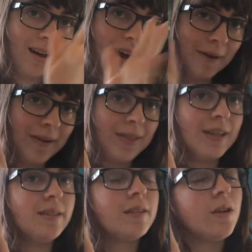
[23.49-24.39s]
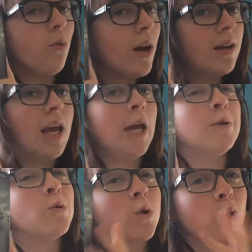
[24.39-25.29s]
I read this in one day,
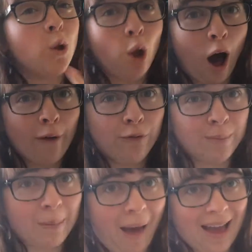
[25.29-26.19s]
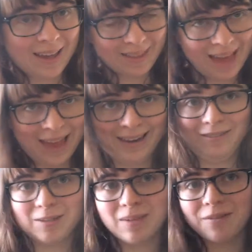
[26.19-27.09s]
which was a lot for me back then. It
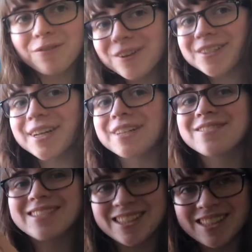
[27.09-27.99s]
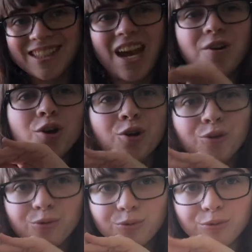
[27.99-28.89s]
was my first kind of sit down,
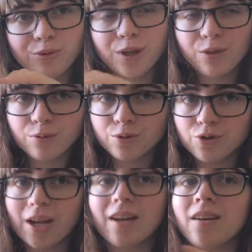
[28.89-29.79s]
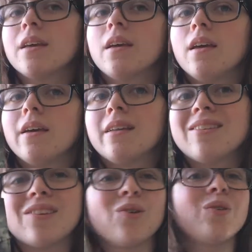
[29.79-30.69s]
read through straight.
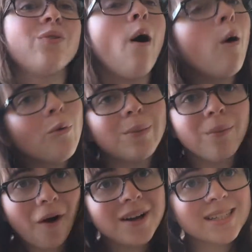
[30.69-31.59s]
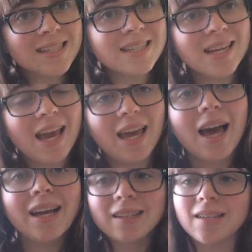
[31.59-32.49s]
And so the following Boxing Day,
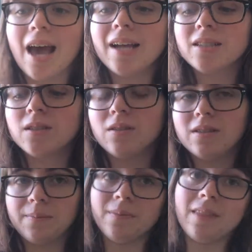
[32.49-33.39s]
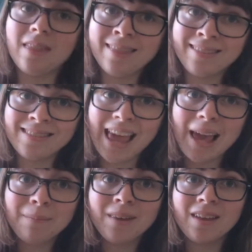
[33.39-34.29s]
I decided to do the
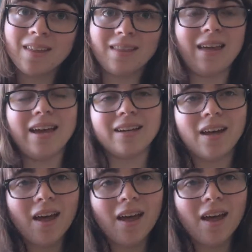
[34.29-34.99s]
same thing.